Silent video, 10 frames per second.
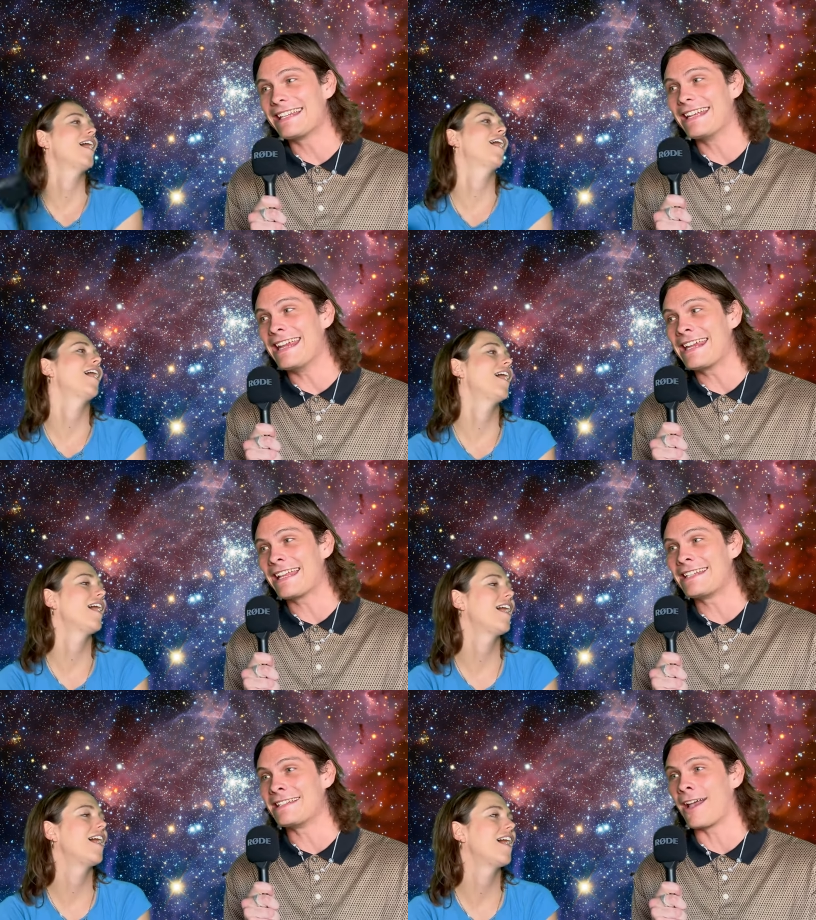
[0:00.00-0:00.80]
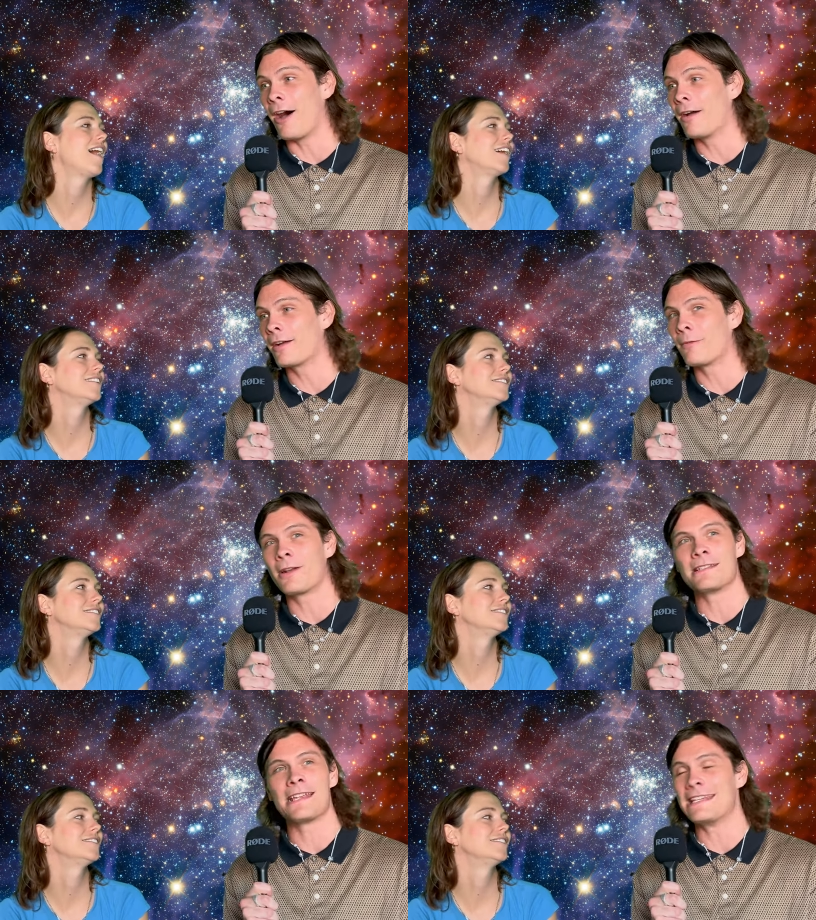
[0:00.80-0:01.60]
Speaker 1: it. He gets his
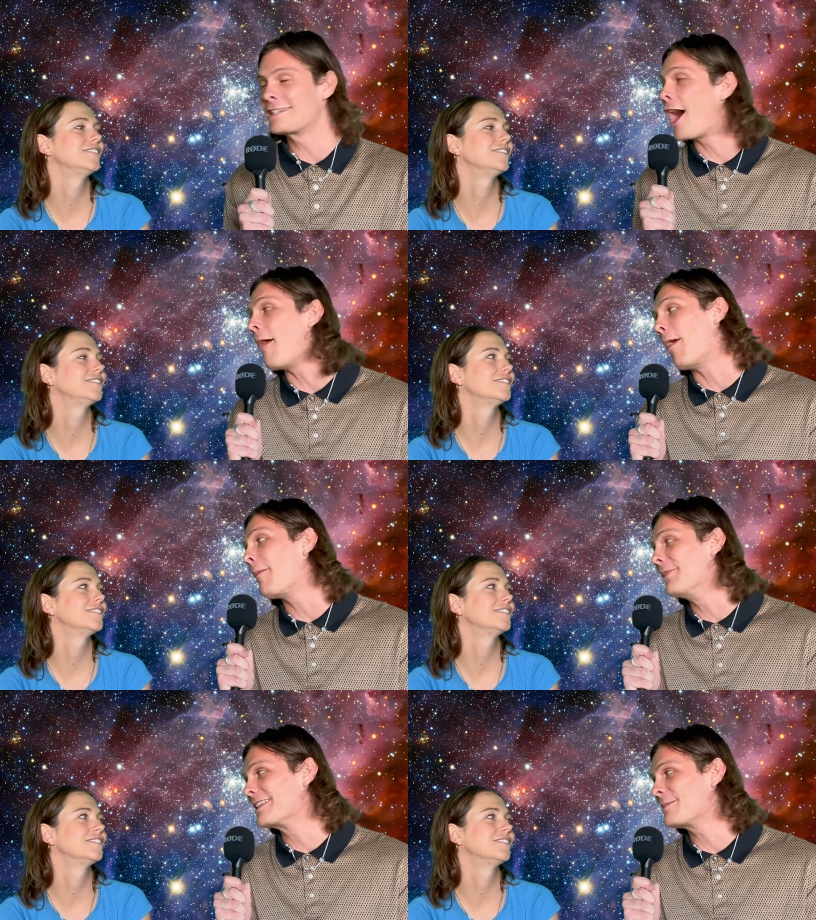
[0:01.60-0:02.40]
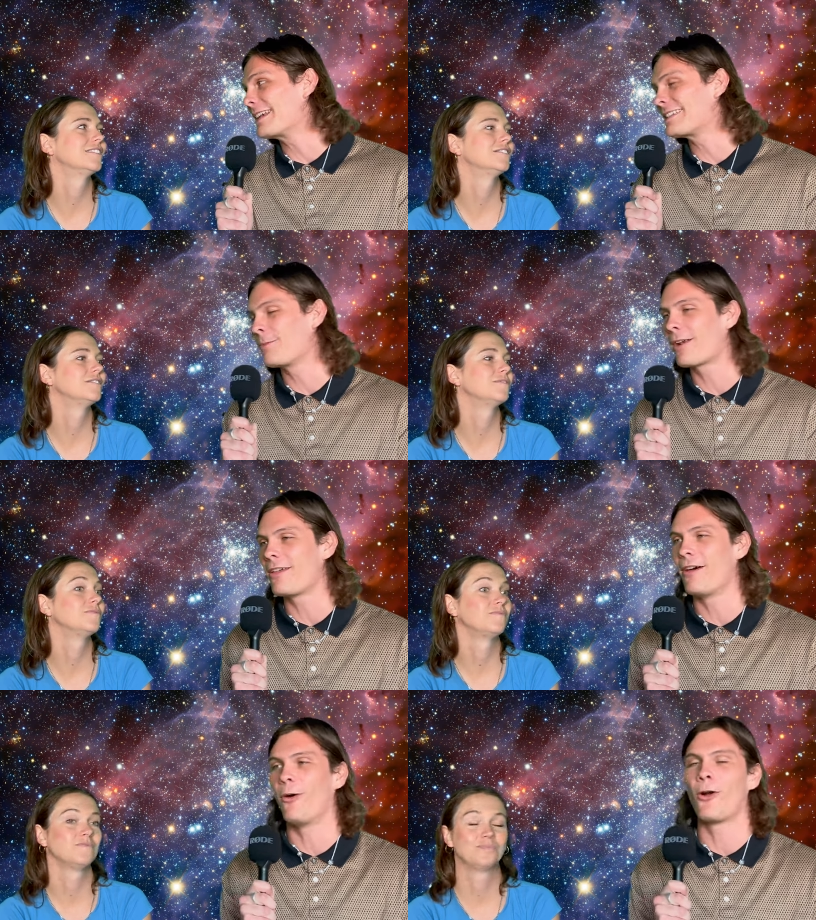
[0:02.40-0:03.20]
what is it? His comeuppance because one of
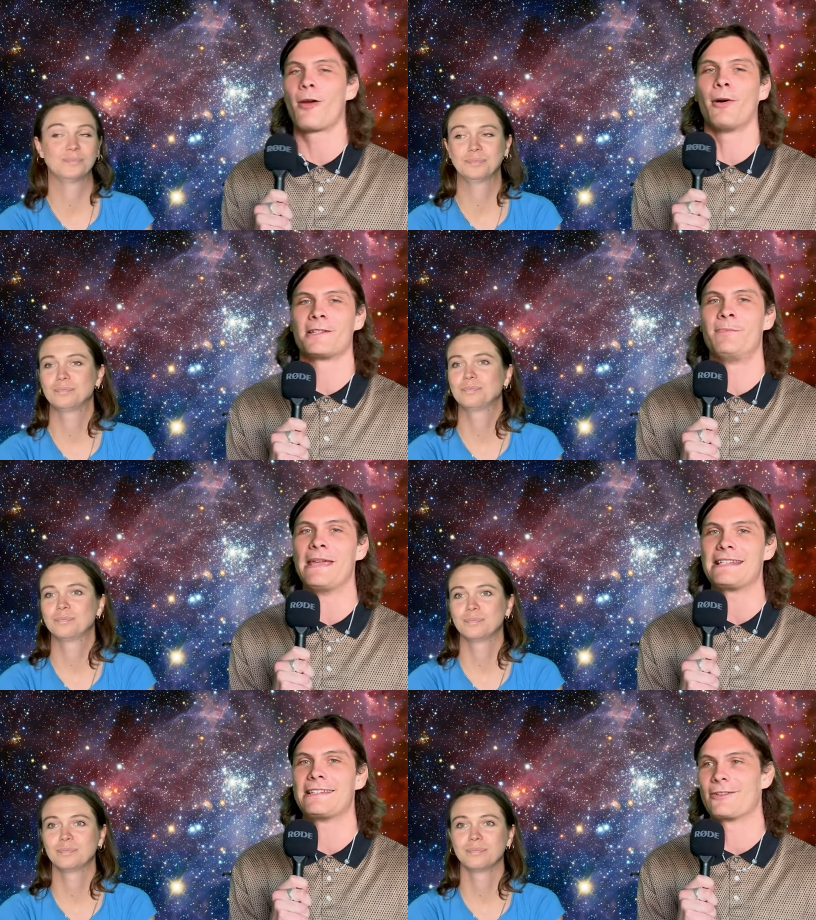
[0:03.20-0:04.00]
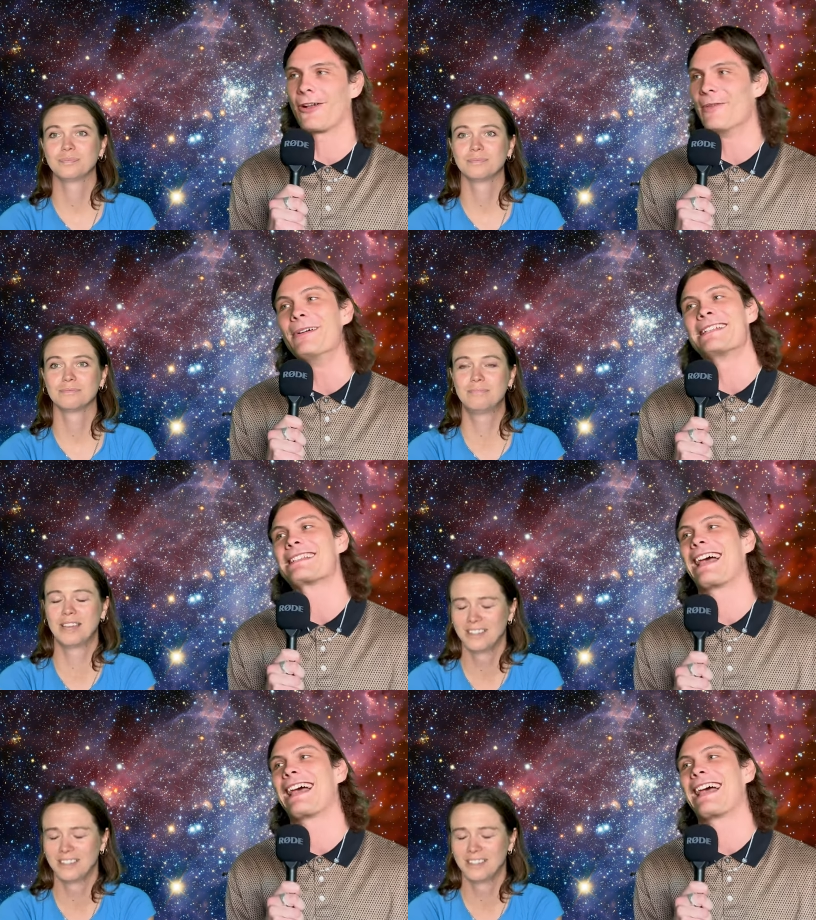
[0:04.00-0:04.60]
the Autobots pisses on him, which is